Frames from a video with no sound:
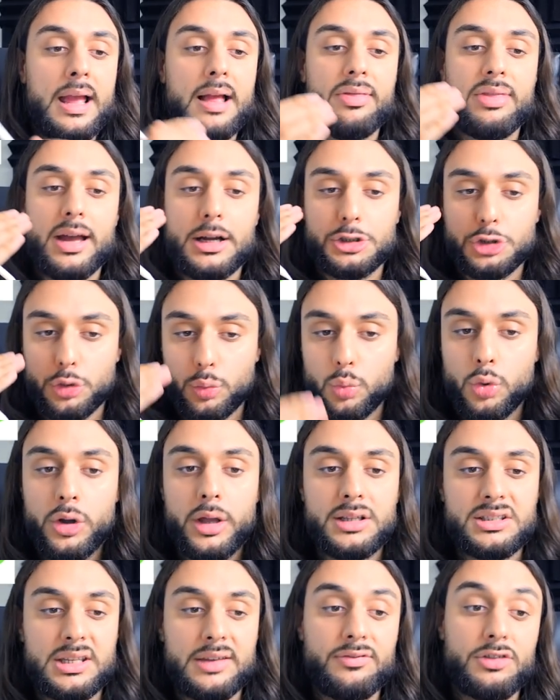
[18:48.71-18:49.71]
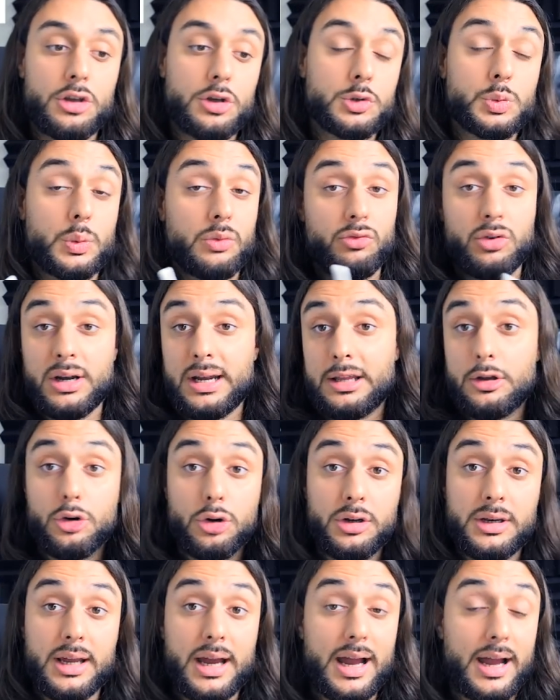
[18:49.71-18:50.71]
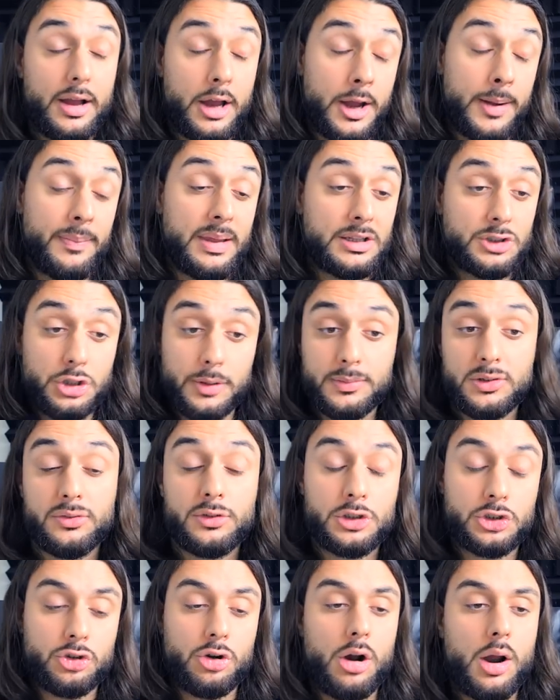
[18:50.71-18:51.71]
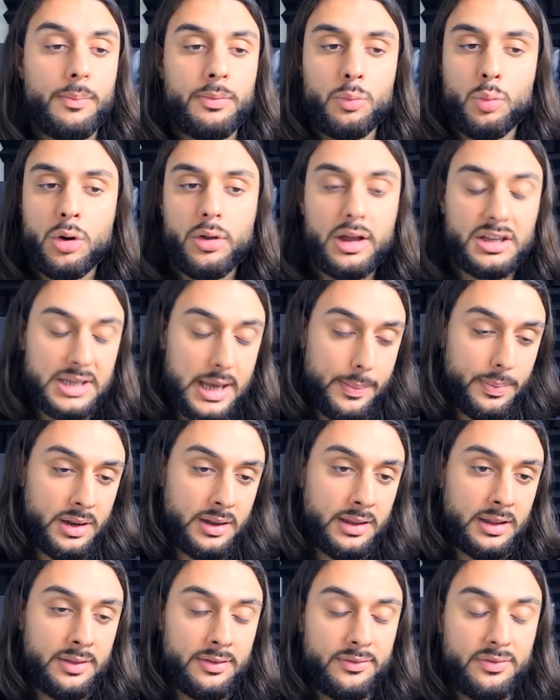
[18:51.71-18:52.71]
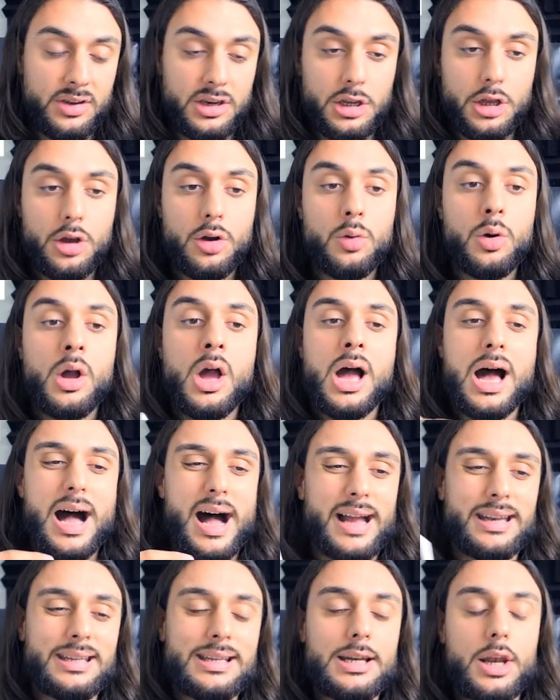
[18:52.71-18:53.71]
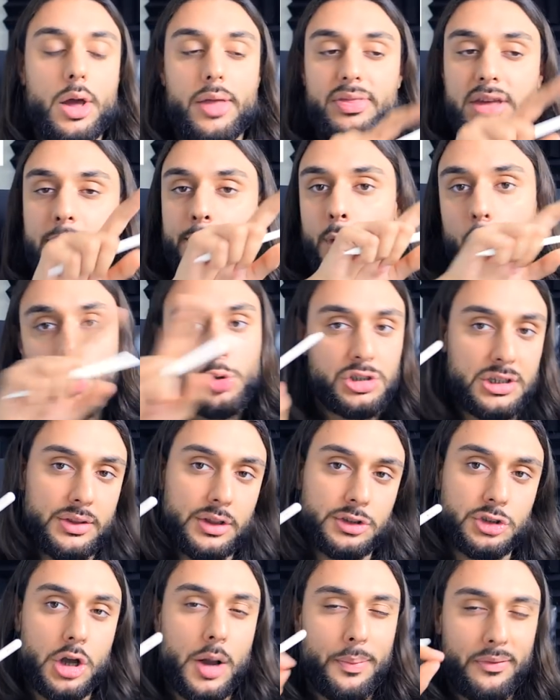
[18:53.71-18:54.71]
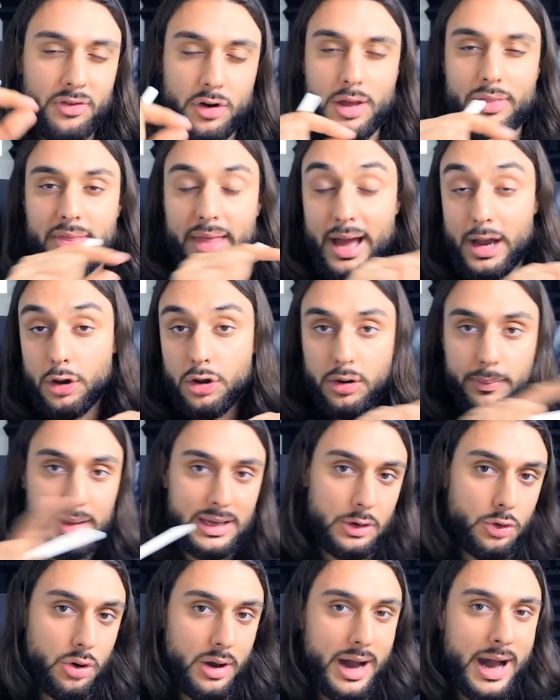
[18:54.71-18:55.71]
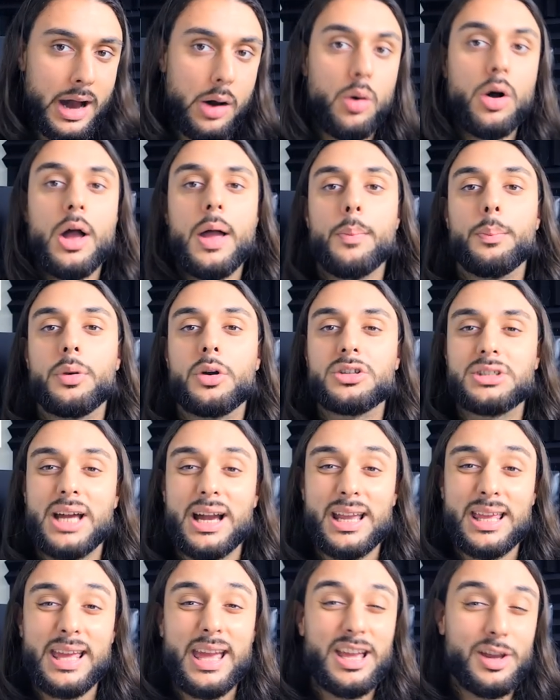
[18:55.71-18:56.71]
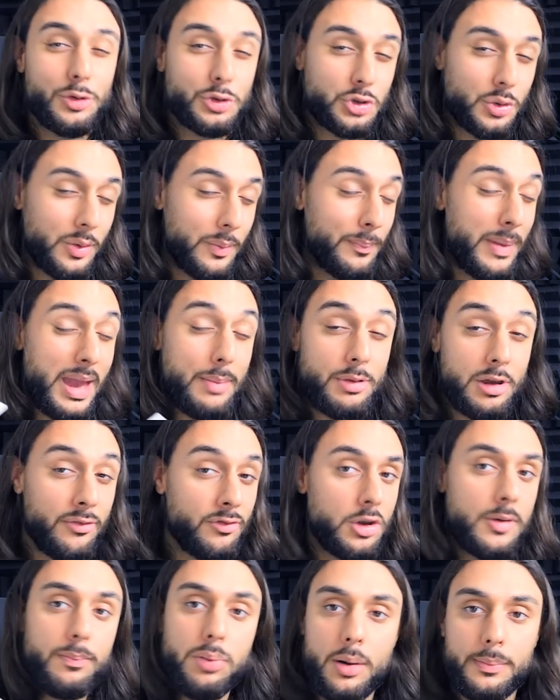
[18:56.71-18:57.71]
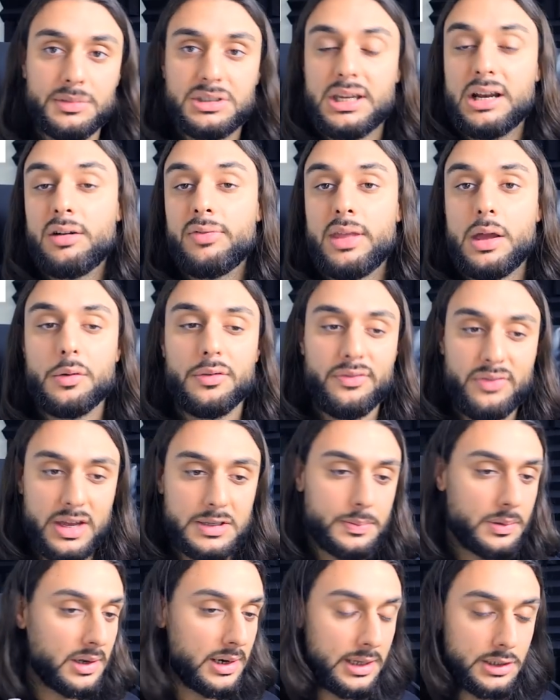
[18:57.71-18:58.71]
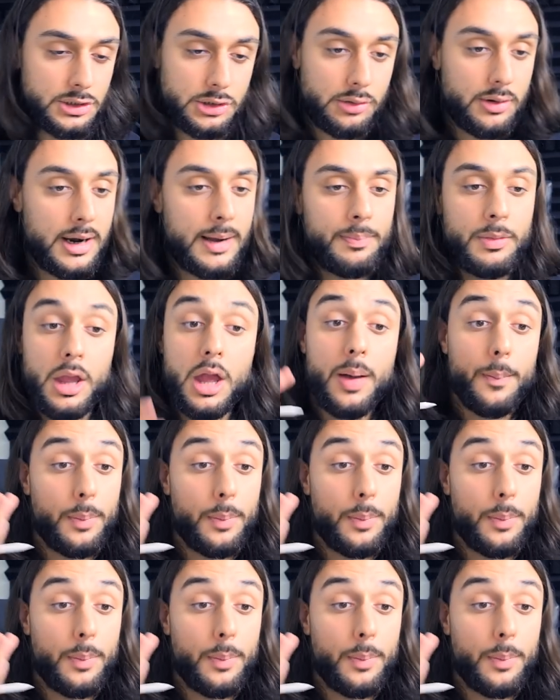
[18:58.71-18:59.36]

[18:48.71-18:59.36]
The actual words they've used were really good um, in terms of describing what's happening in the video. I didn't like the emoji at the top. I feel like that could have been cut out because that can get you into maybe a few problems here and there with Facebook and Instagram.